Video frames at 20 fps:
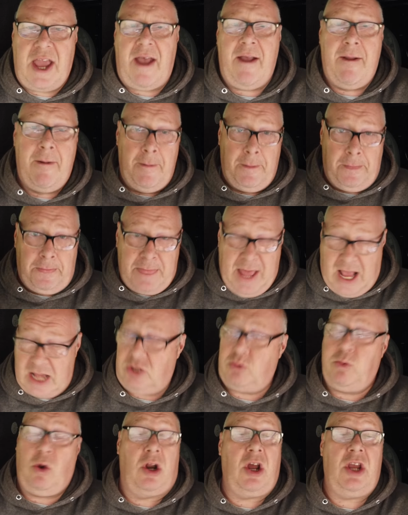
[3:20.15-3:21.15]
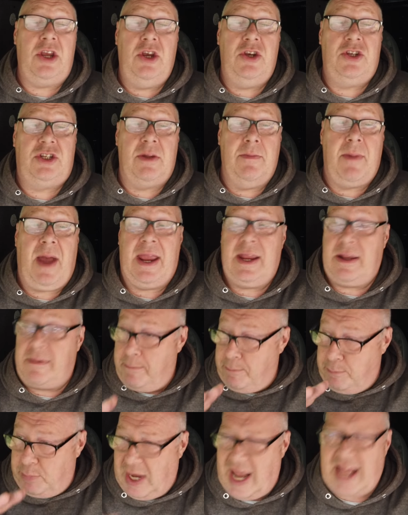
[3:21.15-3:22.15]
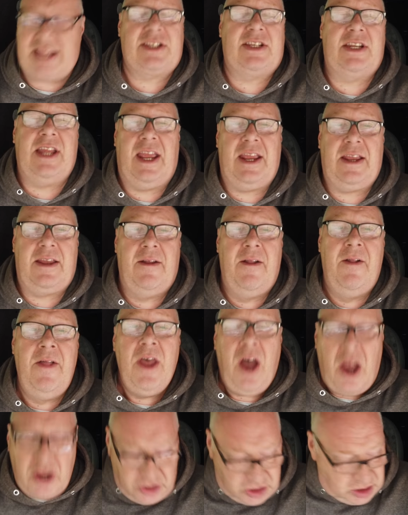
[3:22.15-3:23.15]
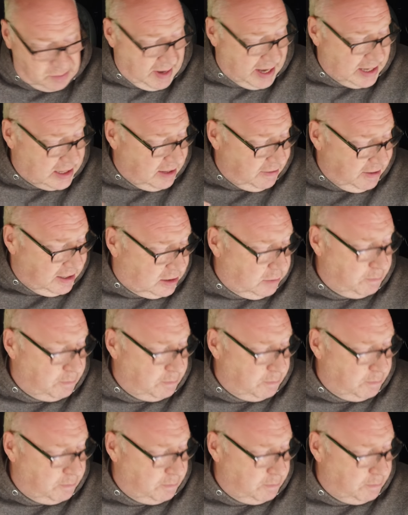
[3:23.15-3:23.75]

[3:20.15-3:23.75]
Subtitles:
Yeah, that's what I used to make. Plastic. I used to make the